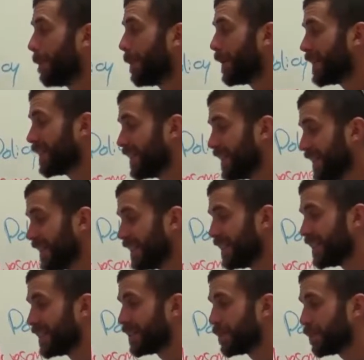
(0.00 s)

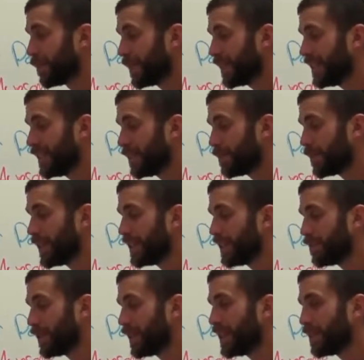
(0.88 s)
please, please,
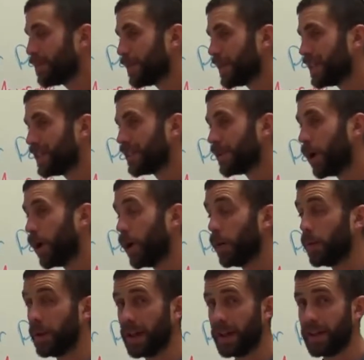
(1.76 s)
please, please, please
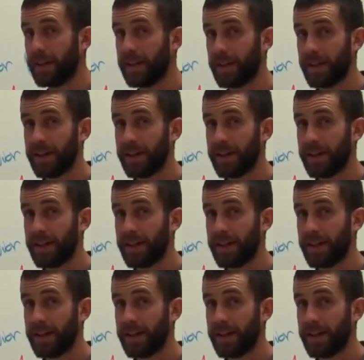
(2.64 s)
own it.